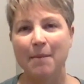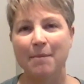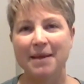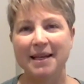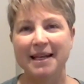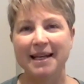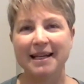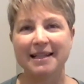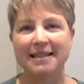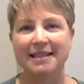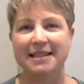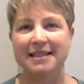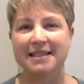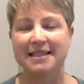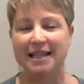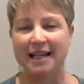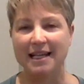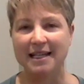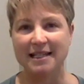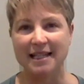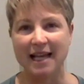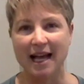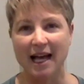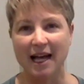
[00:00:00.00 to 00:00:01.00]
because it
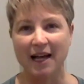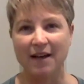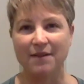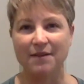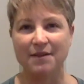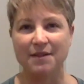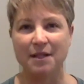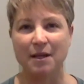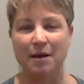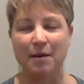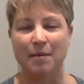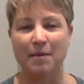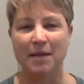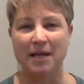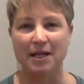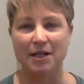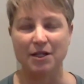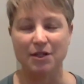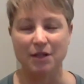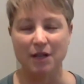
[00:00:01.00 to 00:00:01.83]
does have some